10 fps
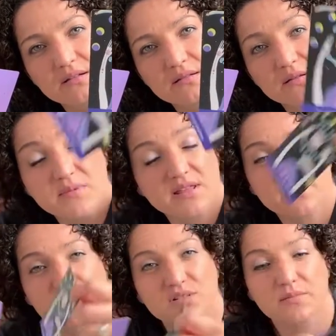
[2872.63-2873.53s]
To me,
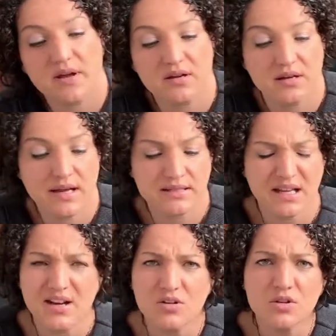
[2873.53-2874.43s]
that's just about connecting.
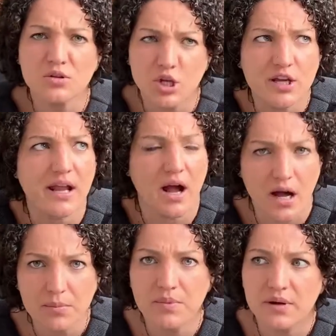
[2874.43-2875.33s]
And also looking
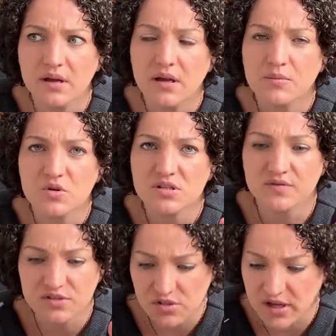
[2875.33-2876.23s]
up. Most of
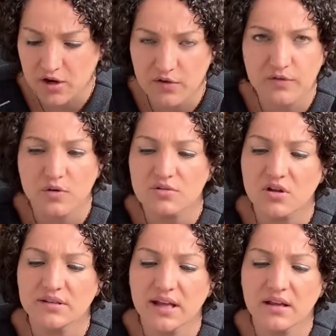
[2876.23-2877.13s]
us look at our phones
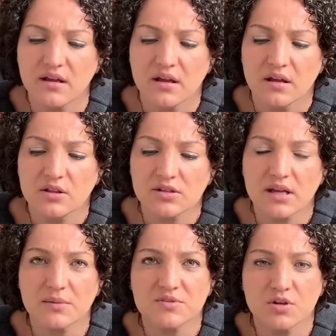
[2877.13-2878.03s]
all day.
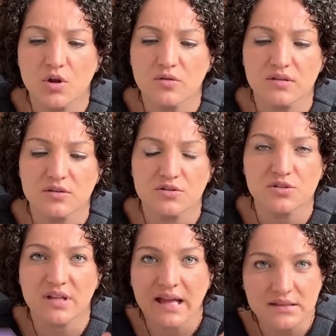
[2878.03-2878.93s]
Looking up to know that
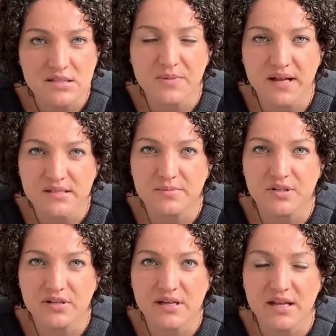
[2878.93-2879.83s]
there's endless
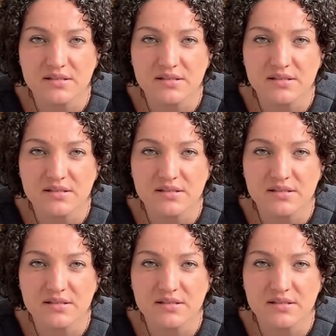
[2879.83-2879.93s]
possibility and